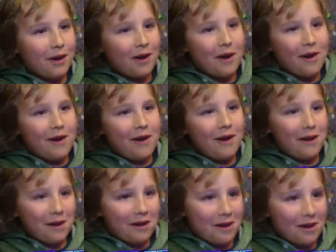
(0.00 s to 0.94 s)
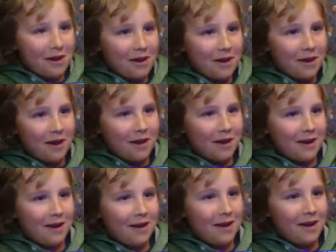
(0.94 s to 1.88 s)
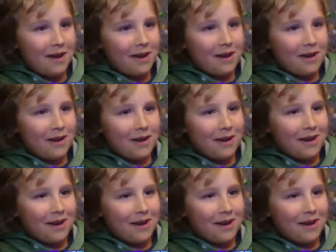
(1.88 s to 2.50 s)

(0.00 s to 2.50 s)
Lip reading: Nothing is said.